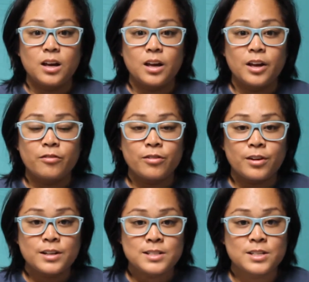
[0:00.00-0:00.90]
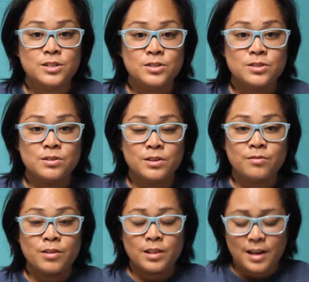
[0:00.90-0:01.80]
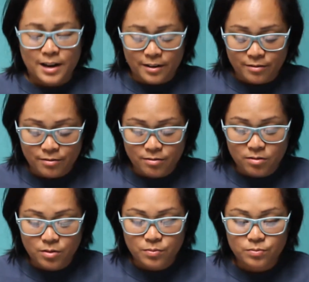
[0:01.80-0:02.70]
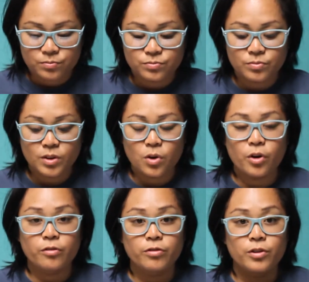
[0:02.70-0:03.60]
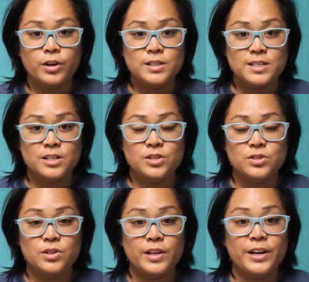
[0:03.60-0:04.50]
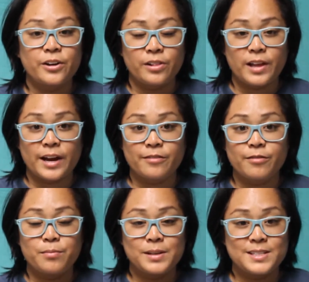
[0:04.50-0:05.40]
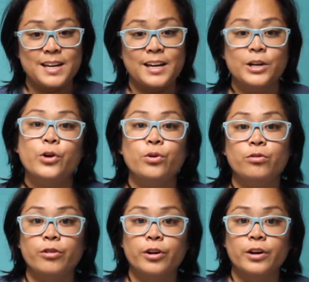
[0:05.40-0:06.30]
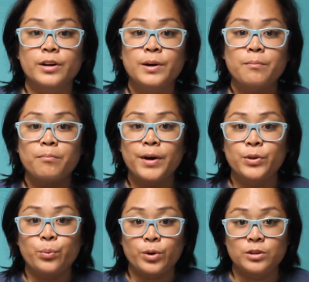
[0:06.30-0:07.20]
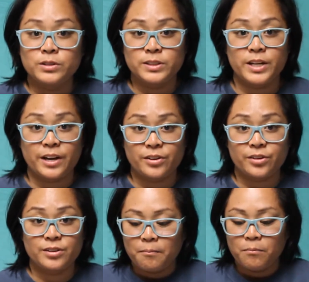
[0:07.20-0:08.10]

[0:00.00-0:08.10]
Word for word: If you continue to live a life or if you continue to let your life be taken over by the world standards.